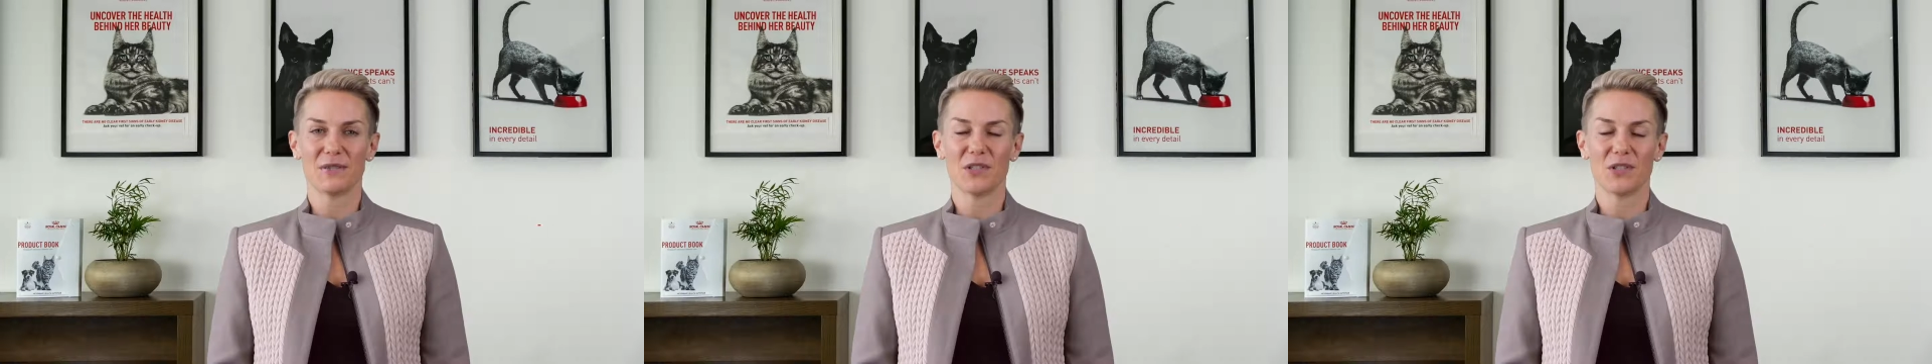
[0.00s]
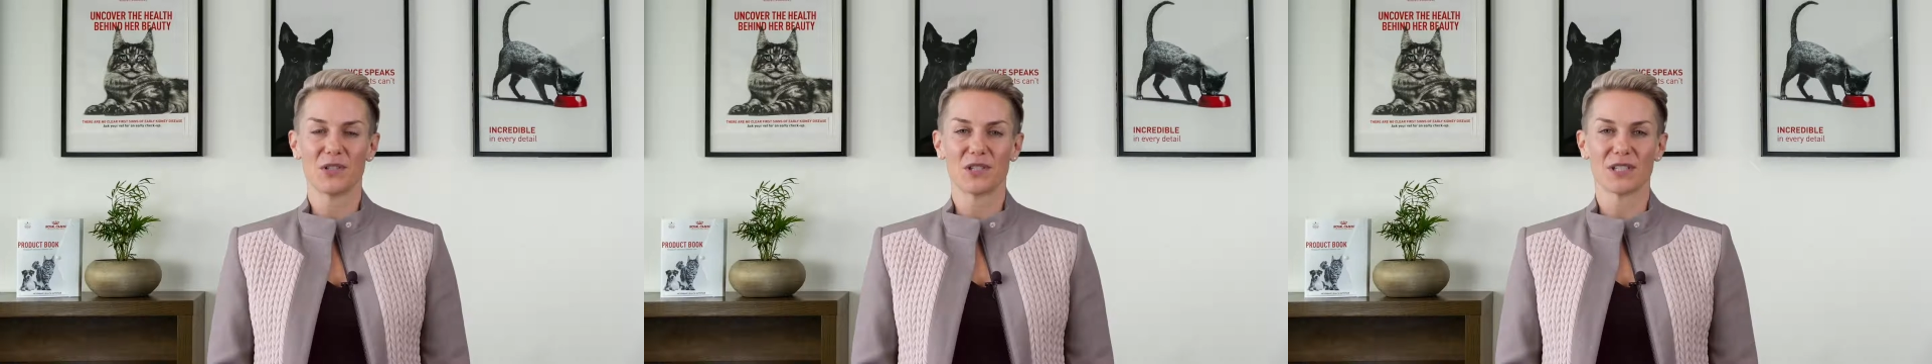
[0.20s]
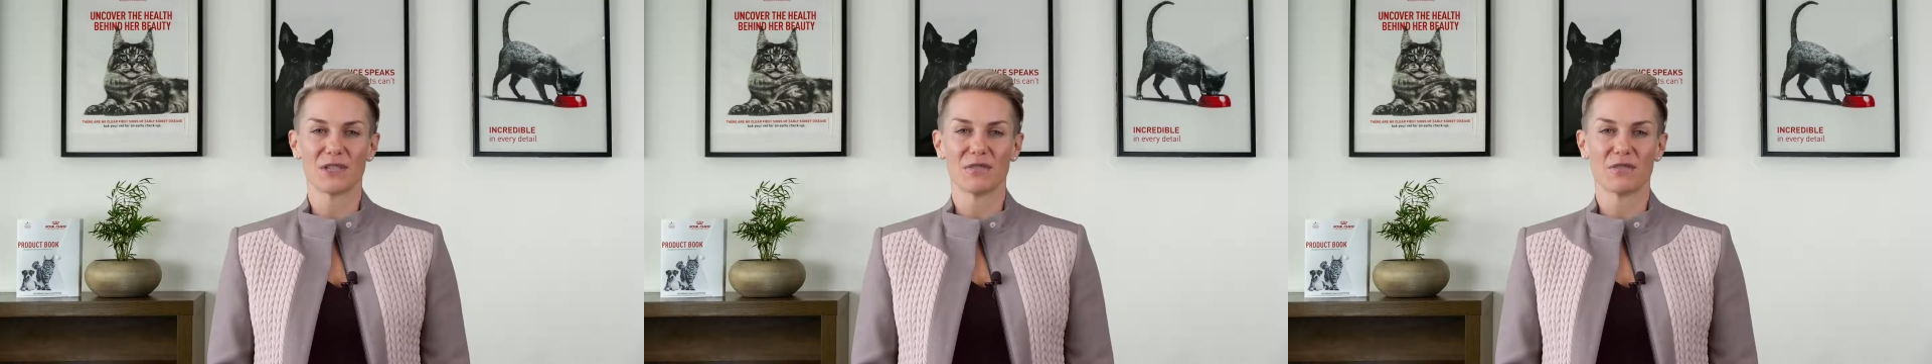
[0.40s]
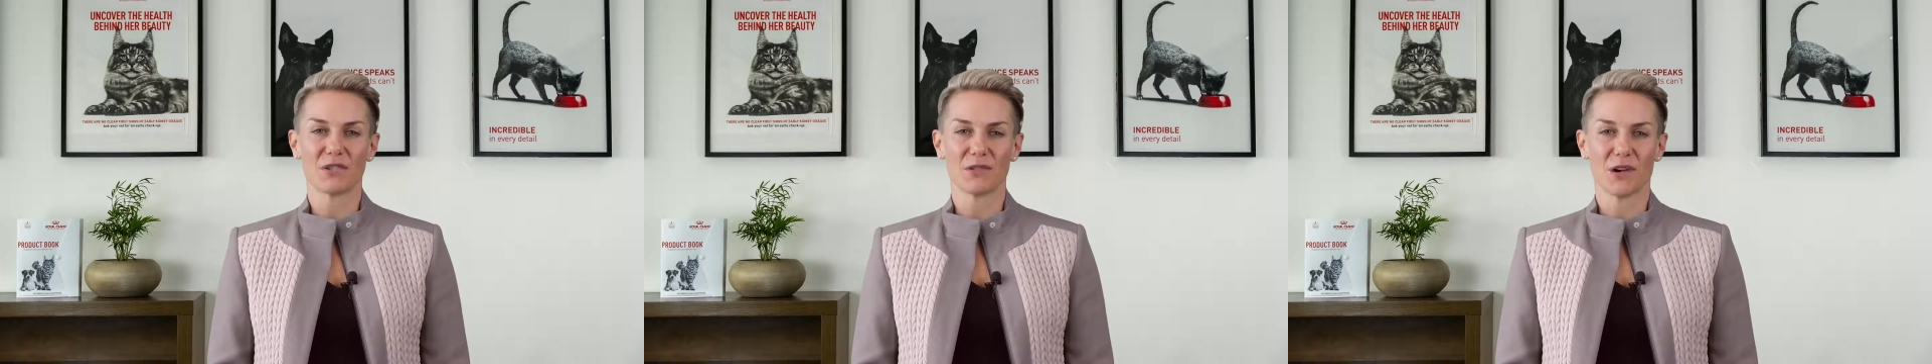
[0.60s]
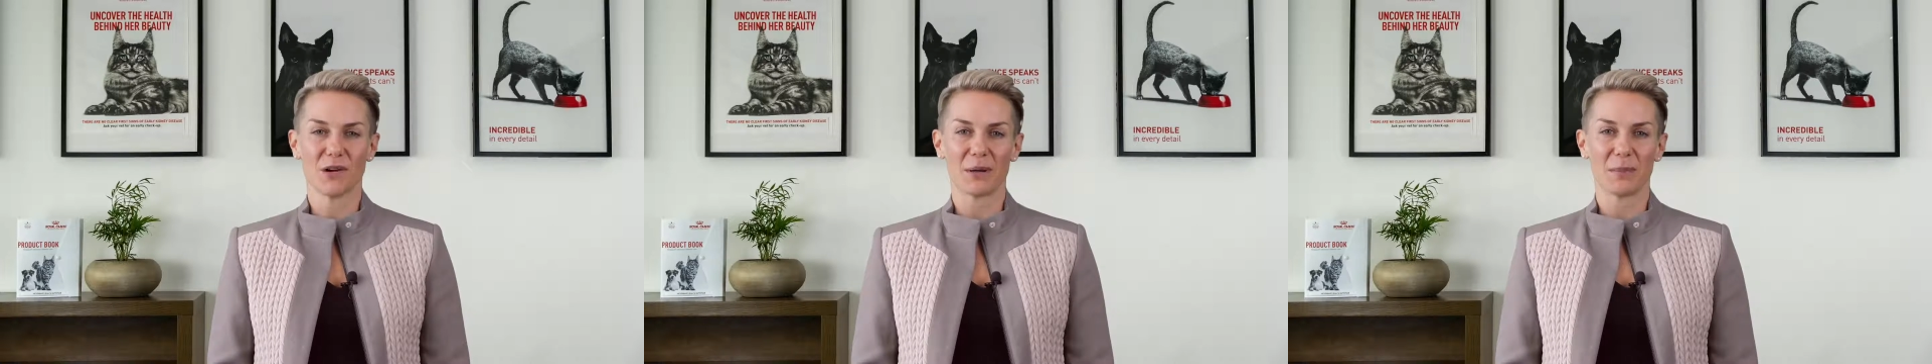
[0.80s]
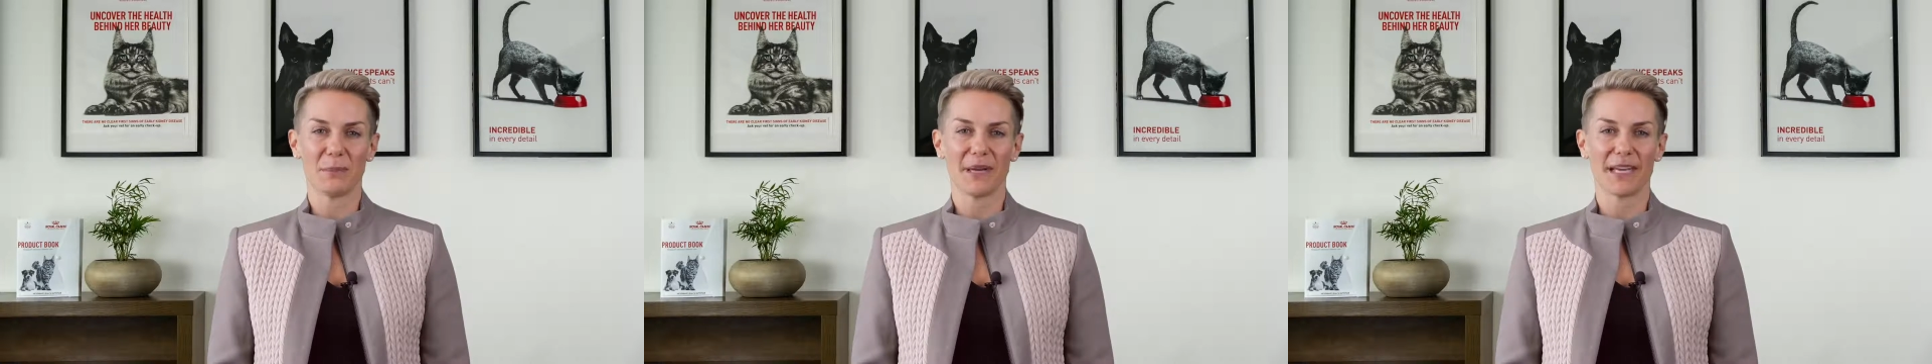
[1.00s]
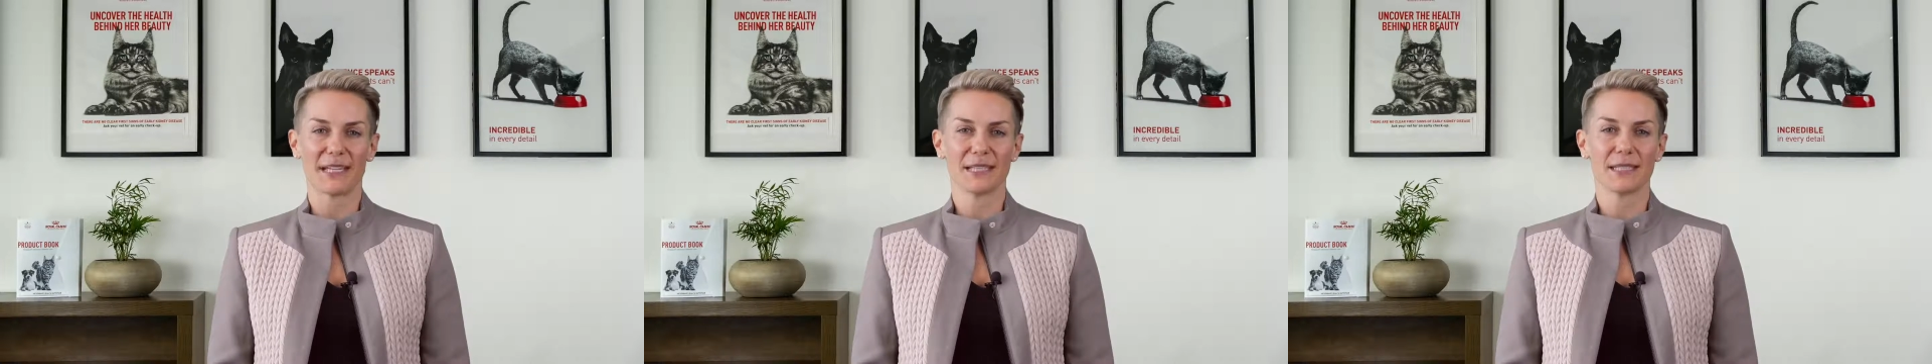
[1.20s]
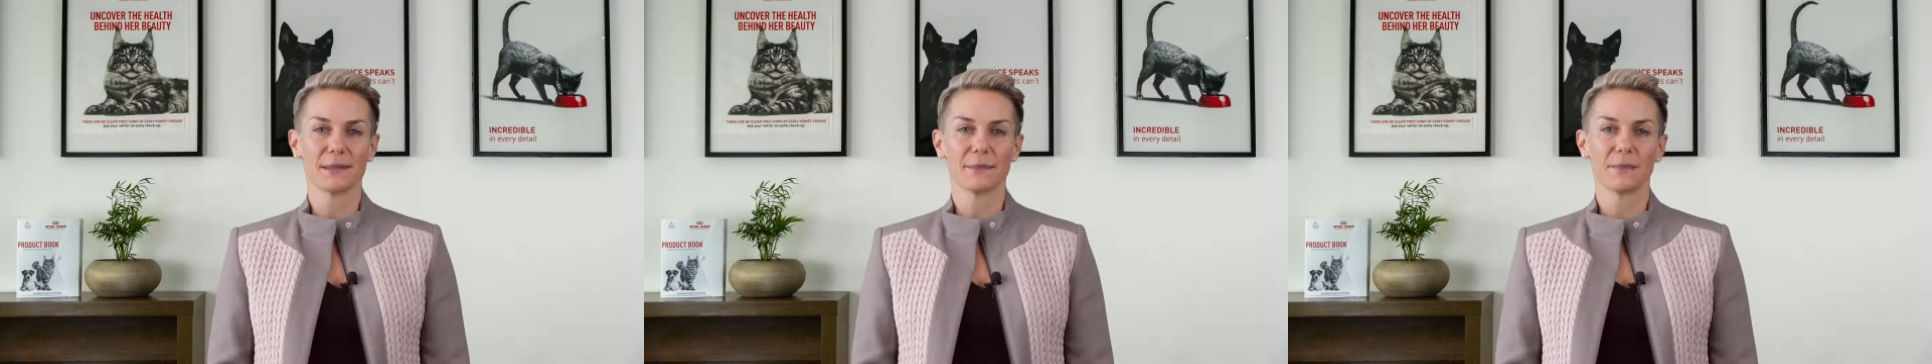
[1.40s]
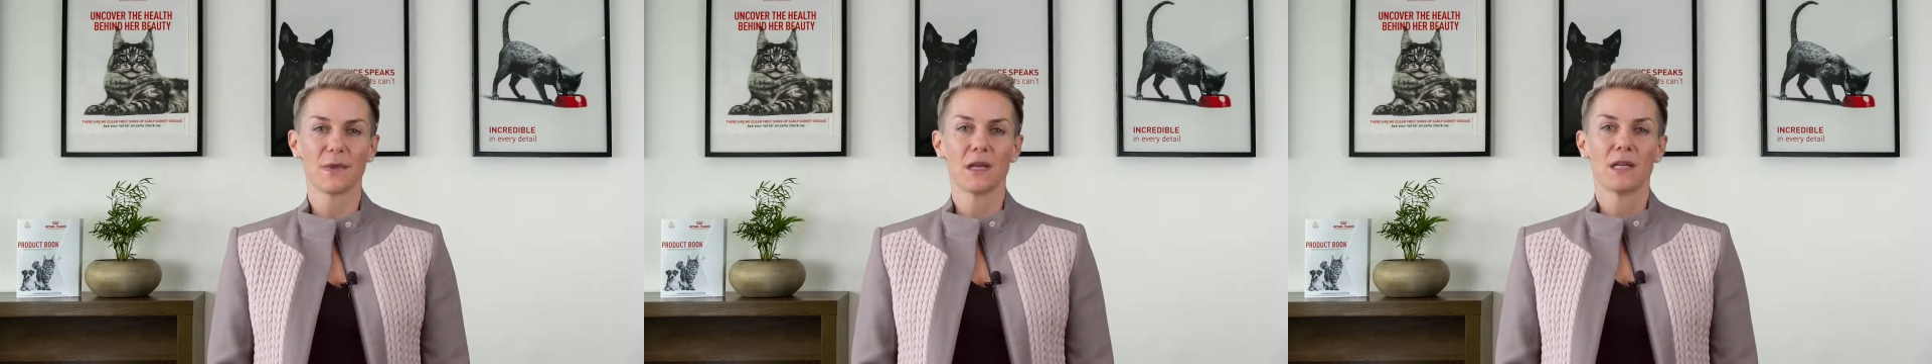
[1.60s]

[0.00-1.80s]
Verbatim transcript: of nutrition for growing pets.